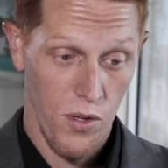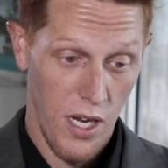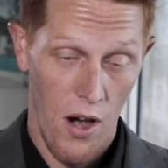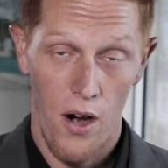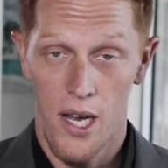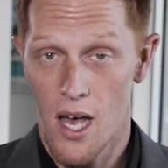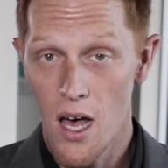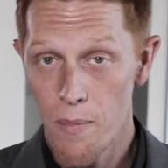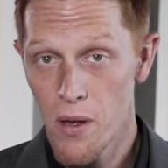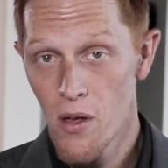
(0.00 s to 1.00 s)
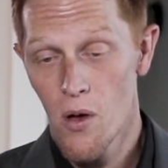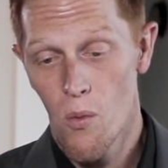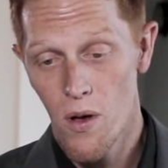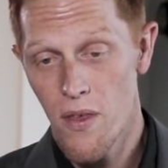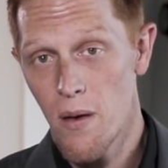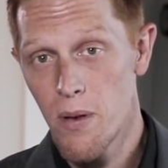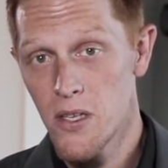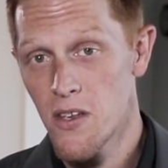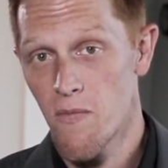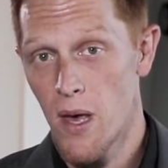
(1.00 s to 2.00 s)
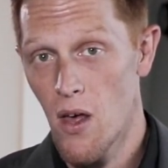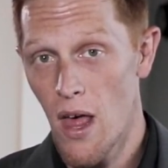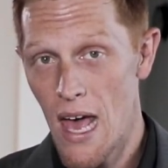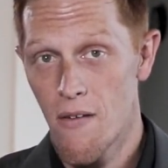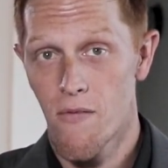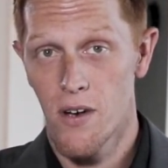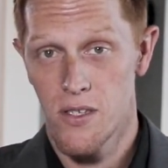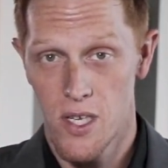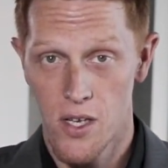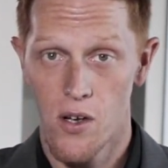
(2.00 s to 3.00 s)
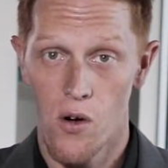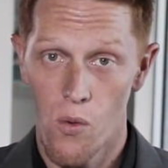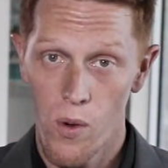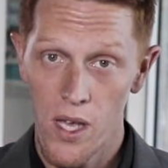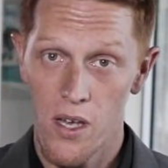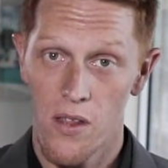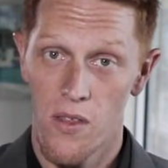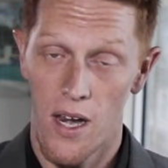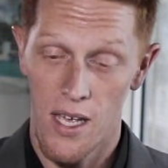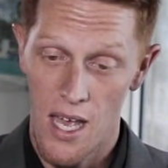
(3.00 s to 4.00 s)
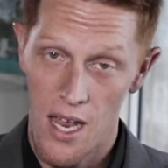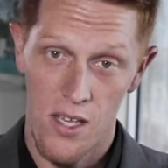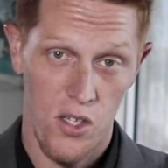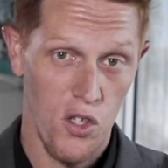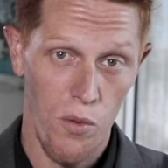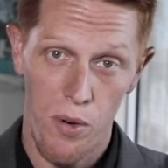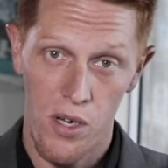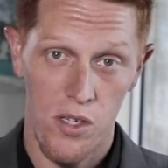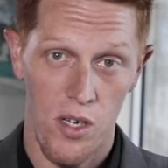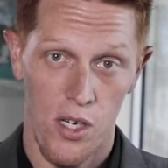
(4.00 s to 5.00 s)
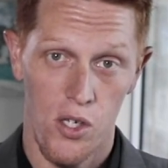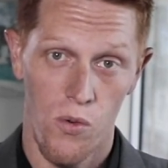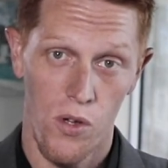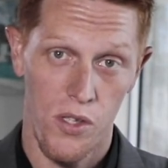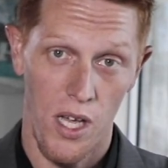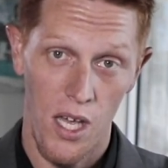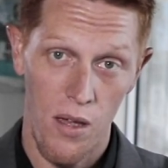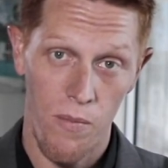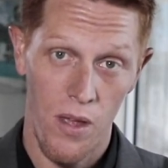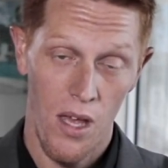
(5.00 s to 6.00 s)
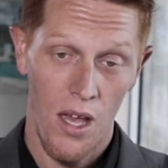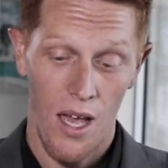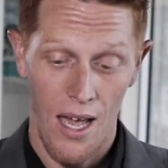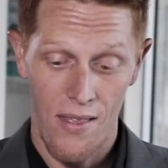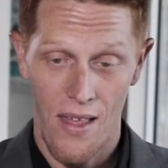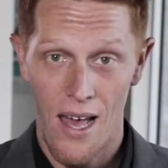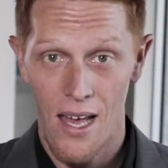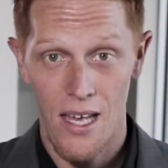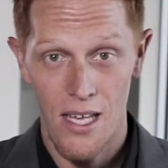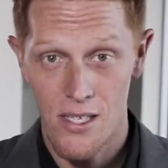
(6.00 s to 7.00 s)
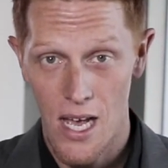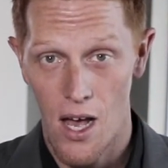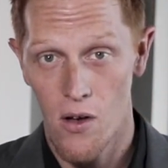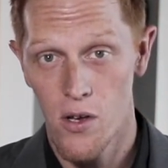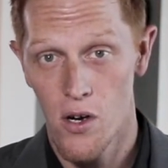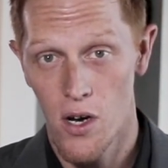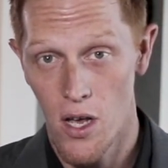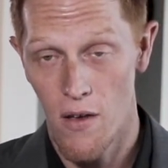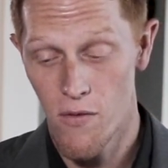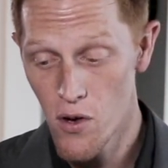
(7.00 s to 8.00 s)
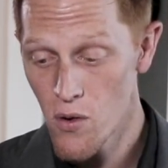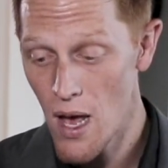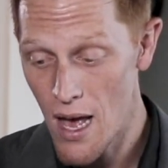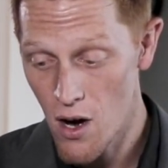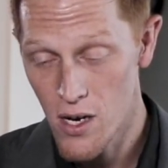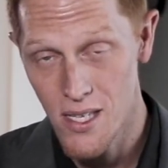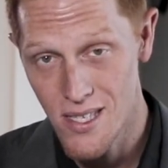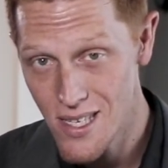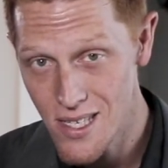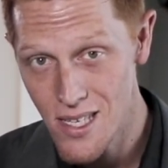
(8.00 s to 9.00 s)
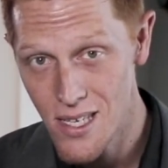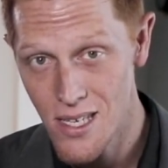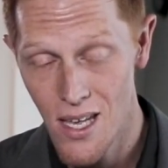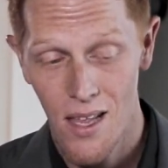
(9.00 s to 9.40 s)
Derek up with a piece of mail every single week that again is super contextual to him, and that is how you're gonna, if you are consistent,